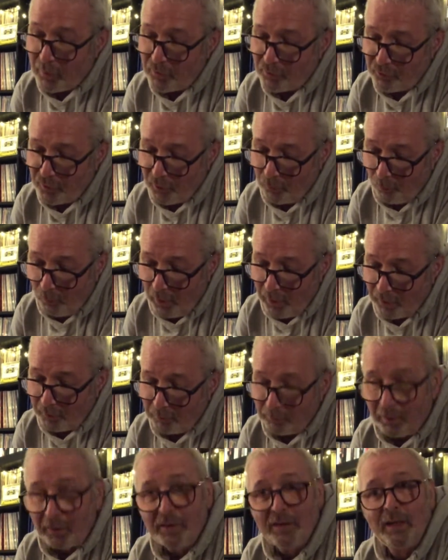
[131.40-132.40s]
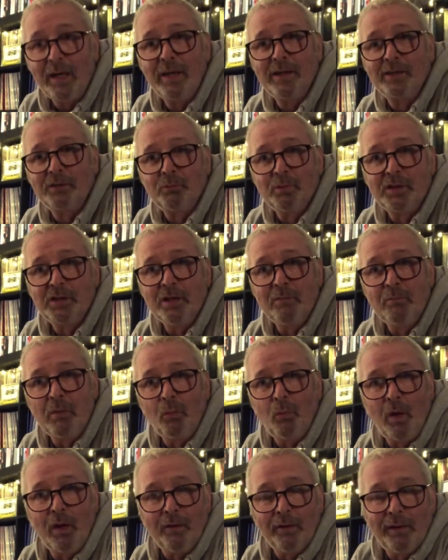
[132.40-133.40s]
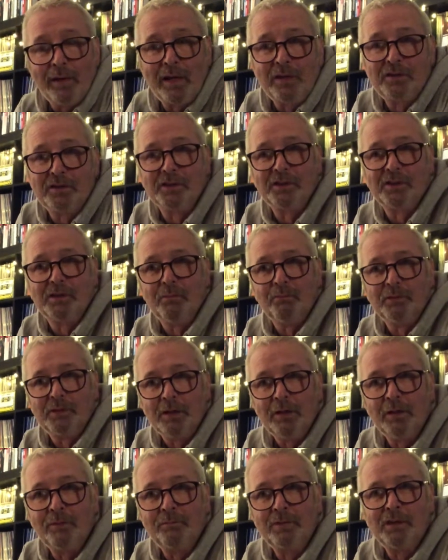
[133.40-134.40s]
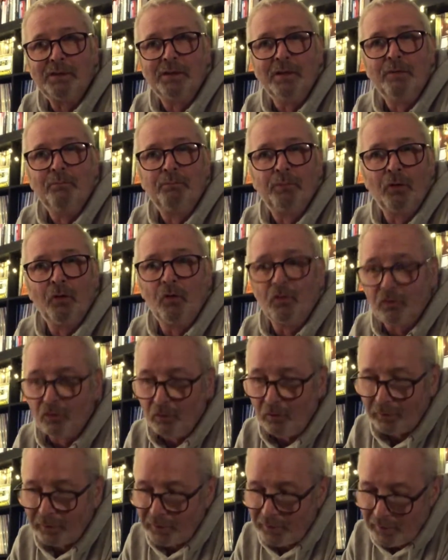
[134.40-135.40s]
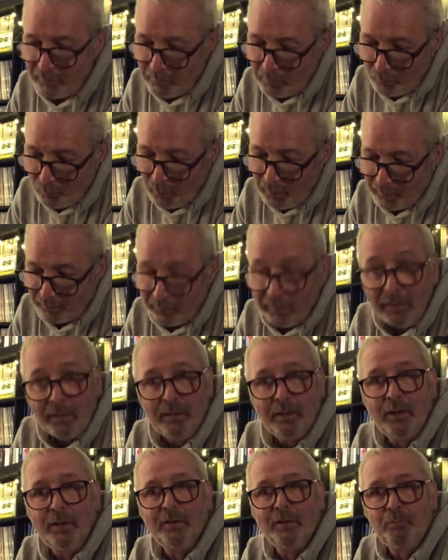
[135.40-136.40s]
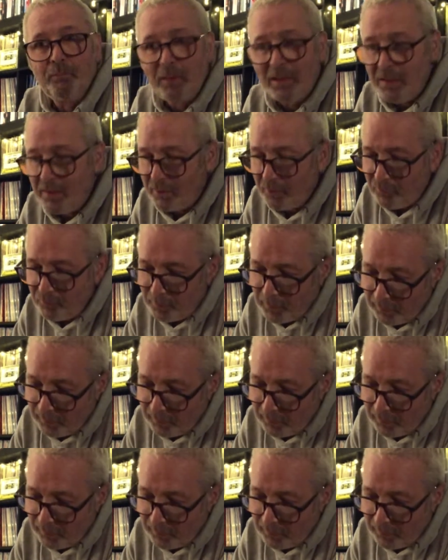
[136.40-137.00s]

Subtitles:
for the One by Yes was number 1, and that just sums it up, doesn't it? Prog rock at number 1, at the peak of